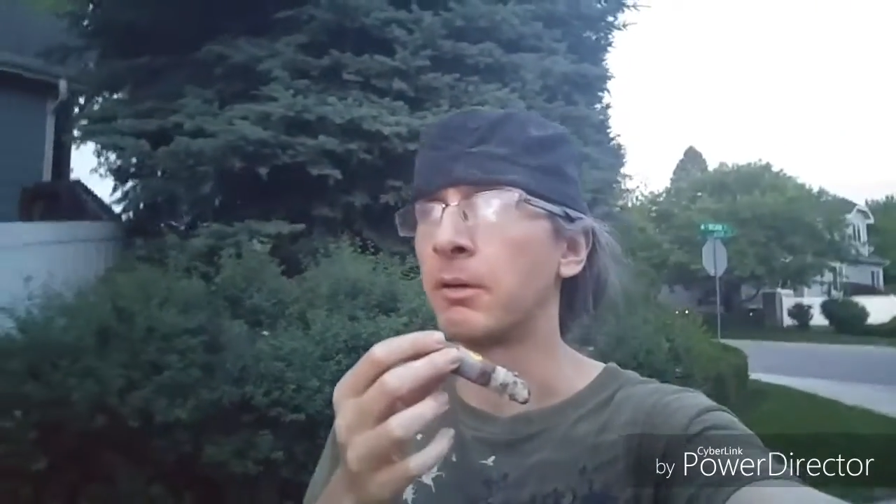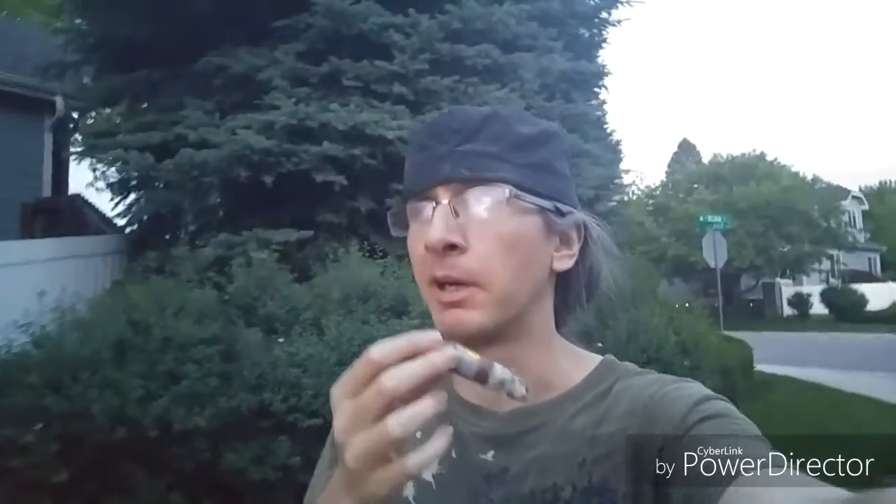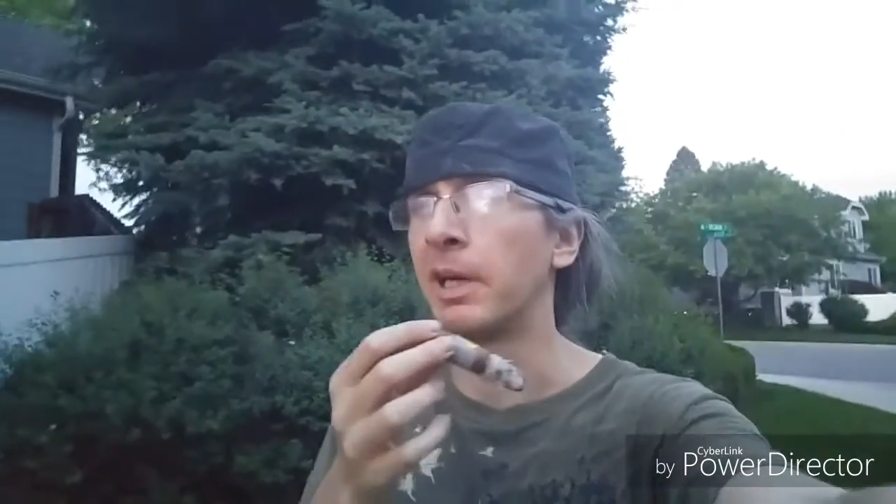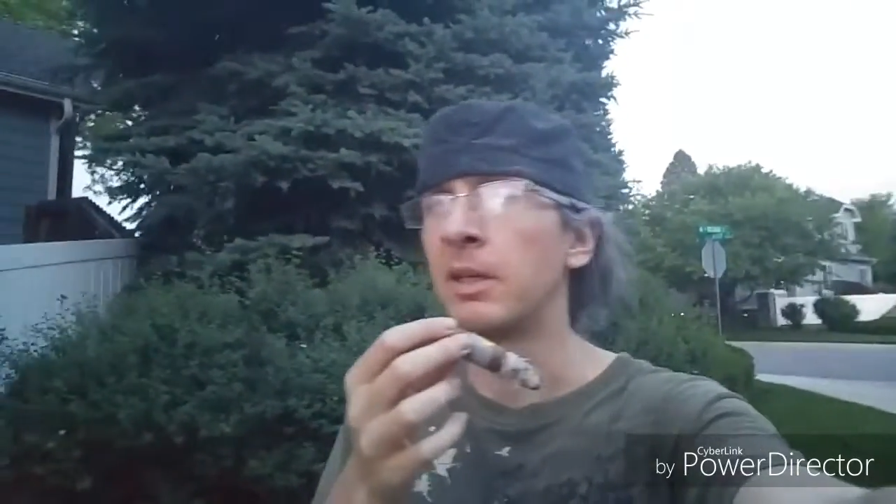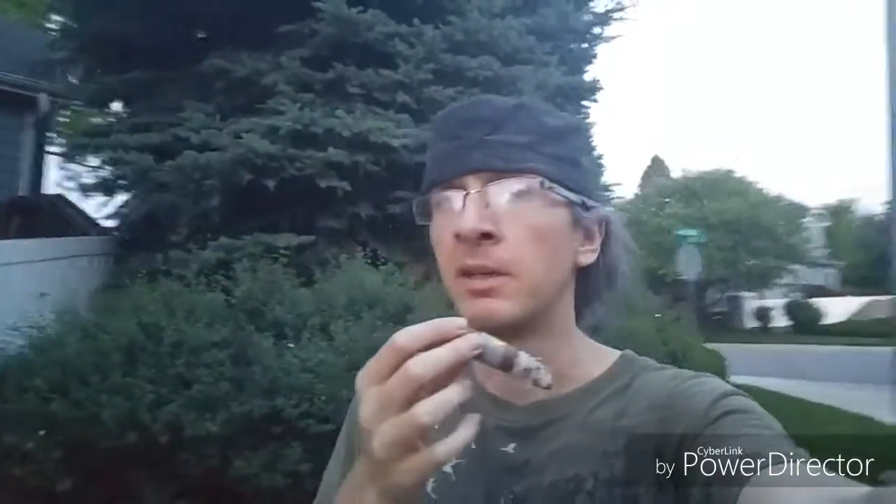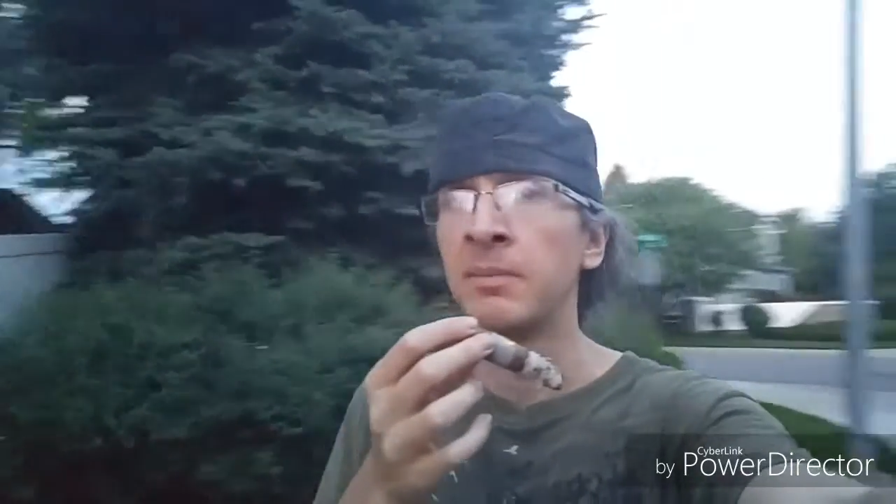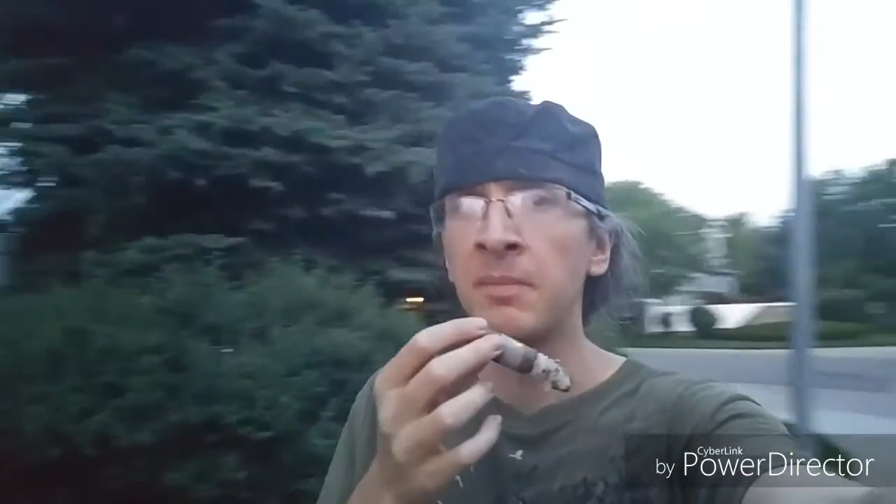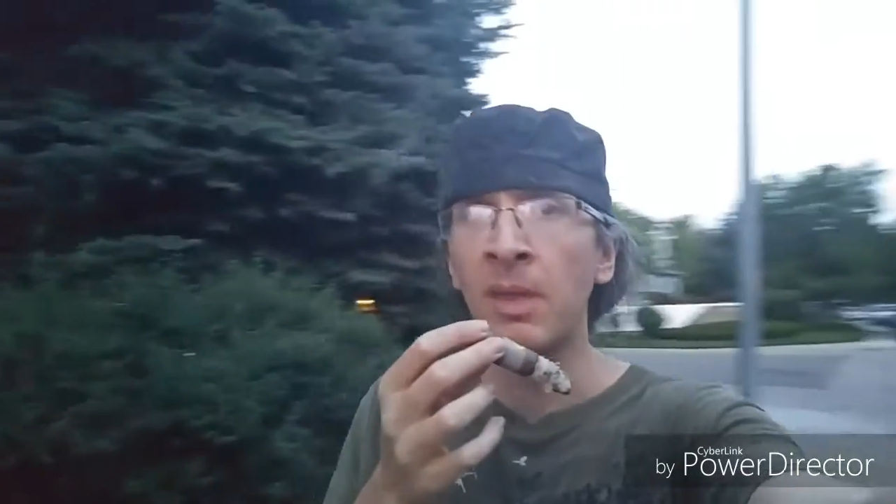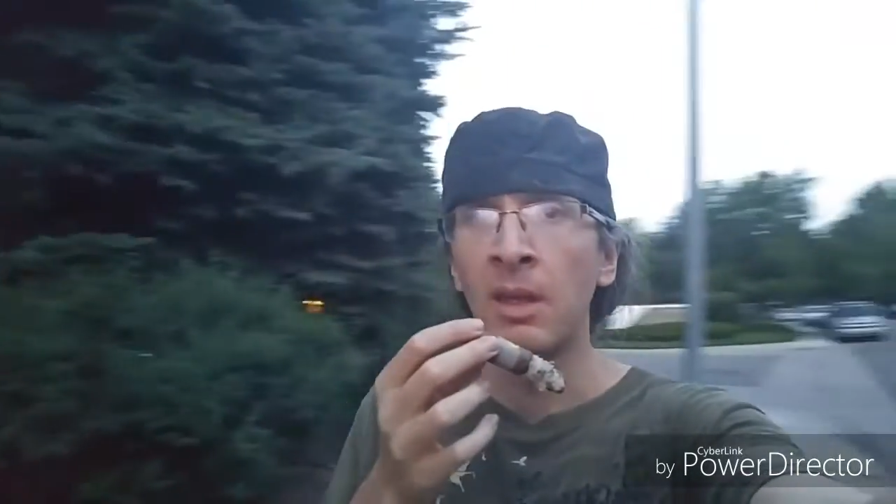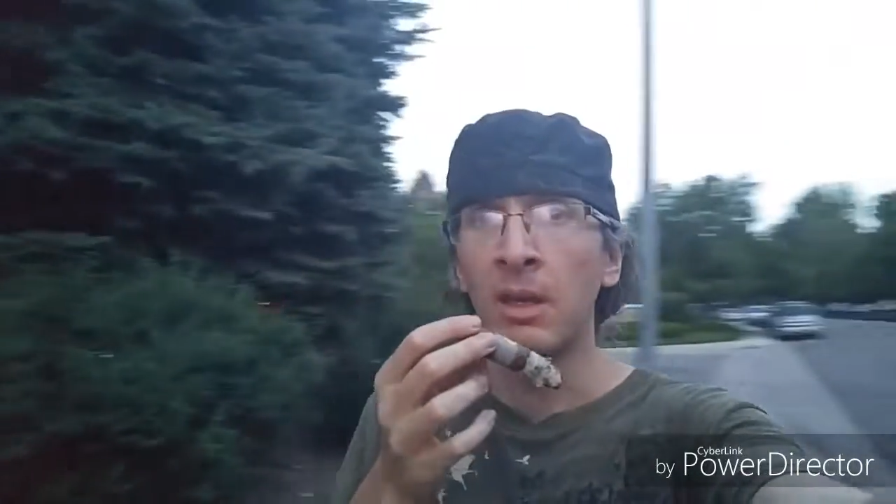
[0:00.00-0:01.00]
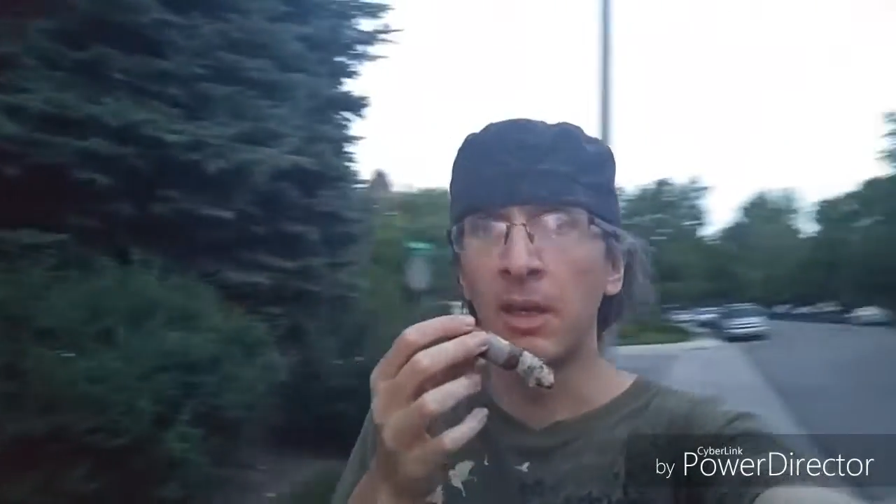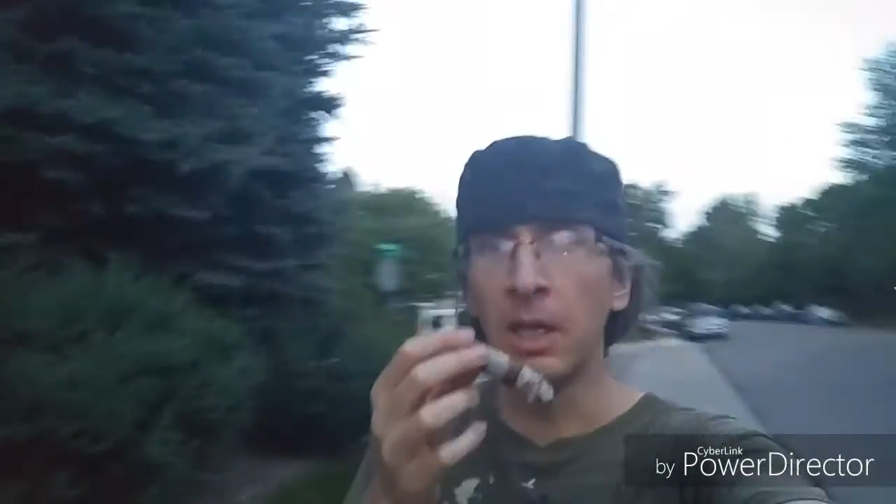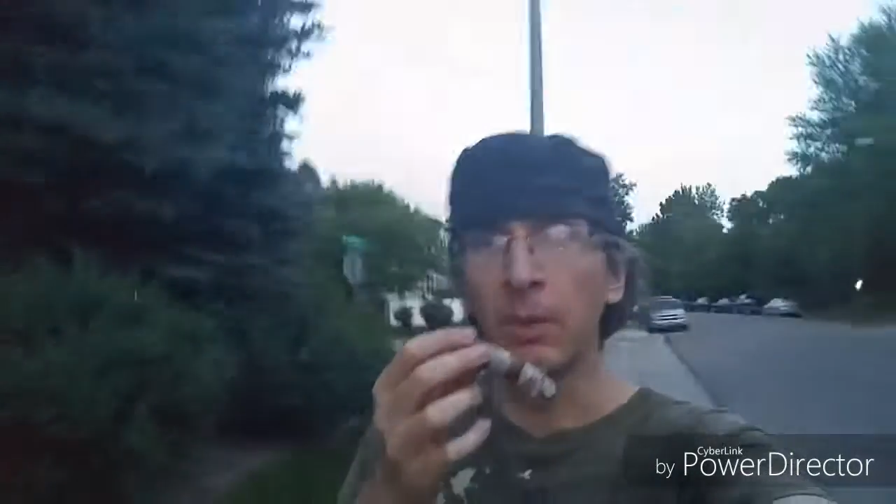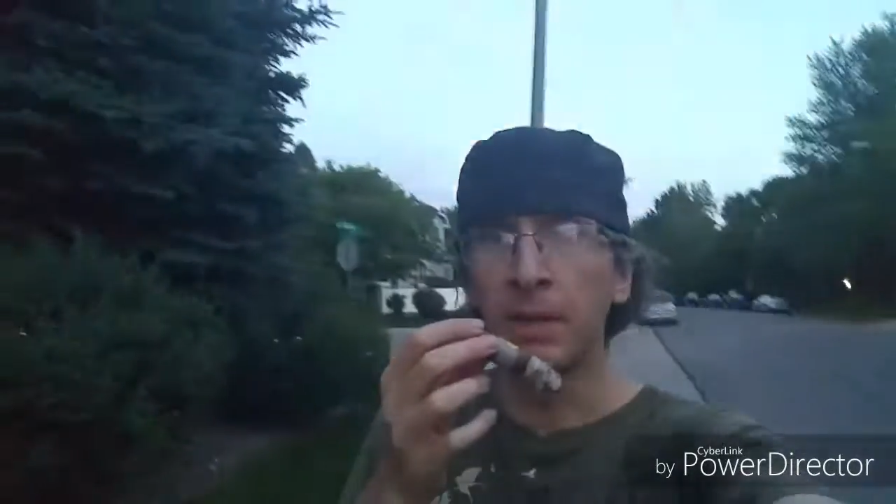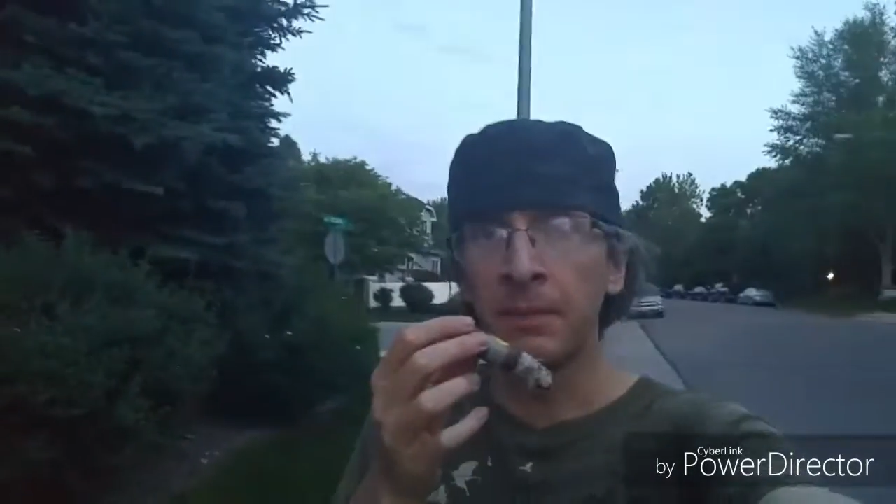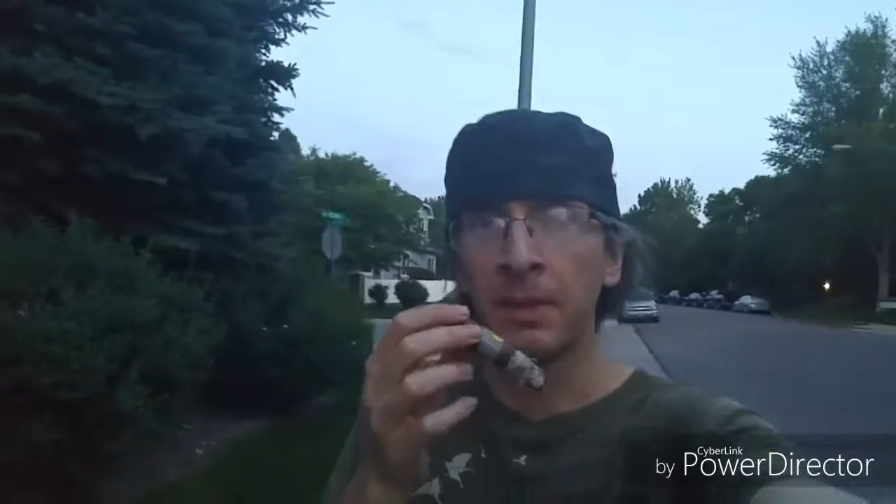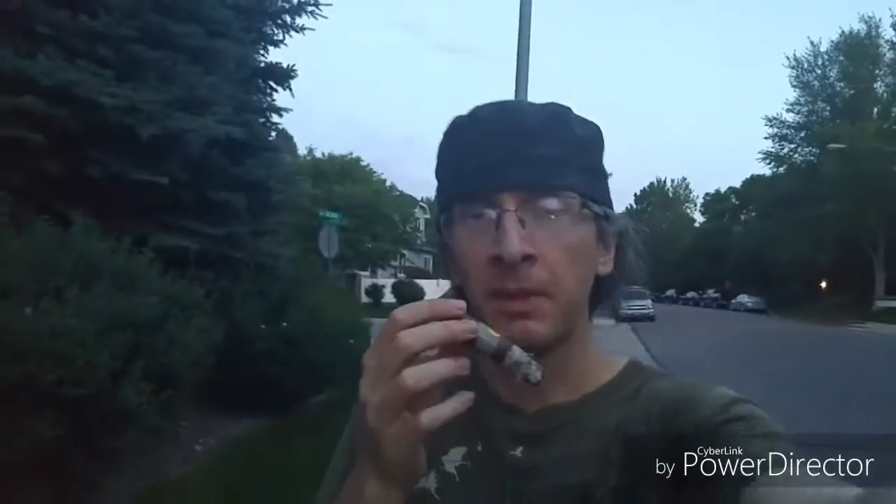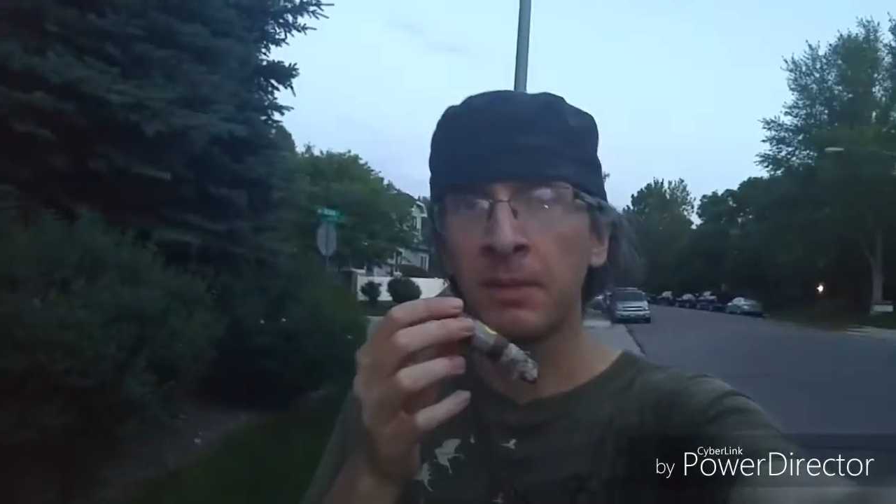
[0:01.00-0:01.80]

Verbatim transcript: Great. Anyway,